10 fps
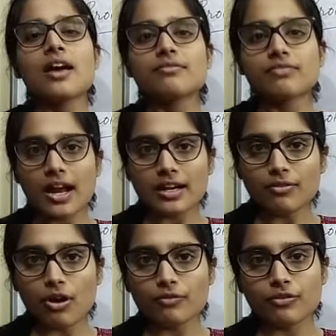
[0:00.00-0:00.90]
van der
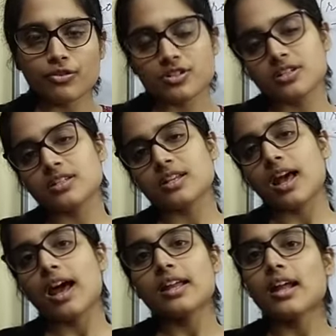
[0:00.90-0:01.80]
Waals forces
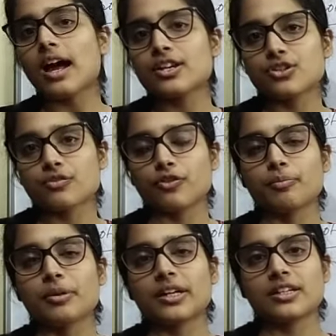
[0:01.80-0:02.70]
and
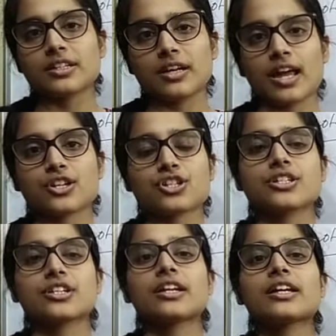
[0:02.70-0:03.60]
hydrophobic interactions.
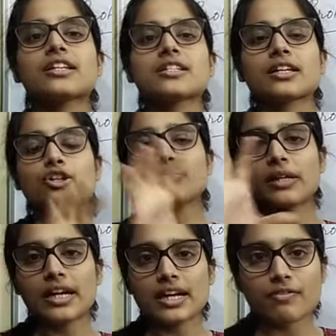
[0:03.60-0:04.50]
And it is a
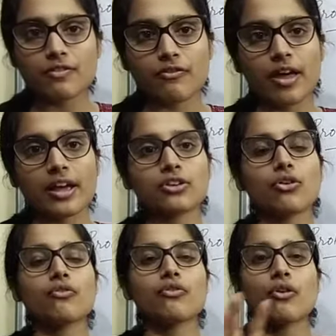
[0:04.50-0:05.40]
cumulative effect
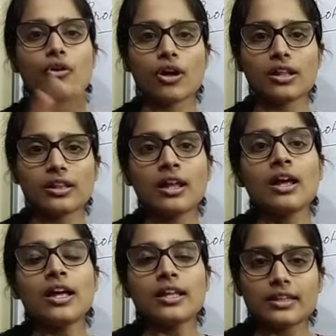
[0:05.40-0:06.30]
of all
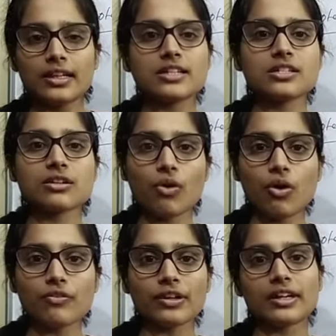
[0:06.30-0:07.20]
these
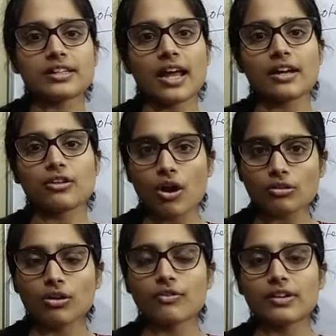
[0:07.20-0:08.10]
covalent and
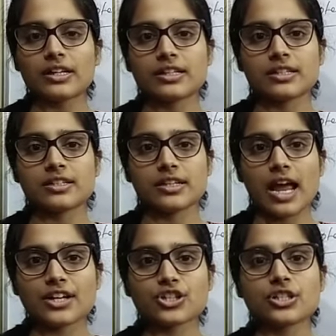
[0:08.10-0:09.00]
non-covalent
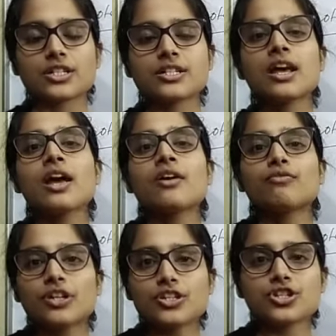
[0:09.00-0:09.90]
interactions
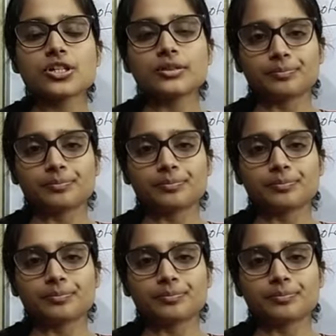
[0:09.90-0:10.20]
which